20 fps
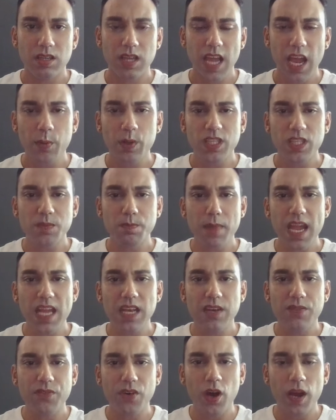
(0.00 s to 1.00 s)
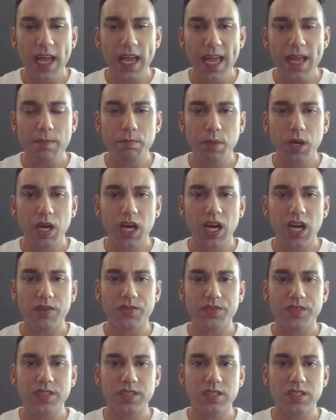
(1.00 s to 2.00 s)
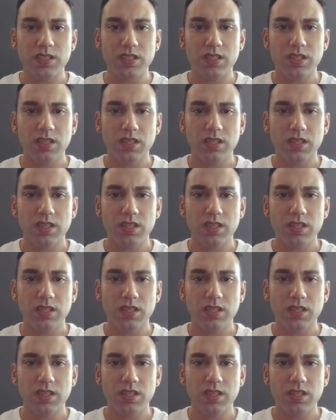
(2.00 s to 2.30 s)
It was meant for empaths,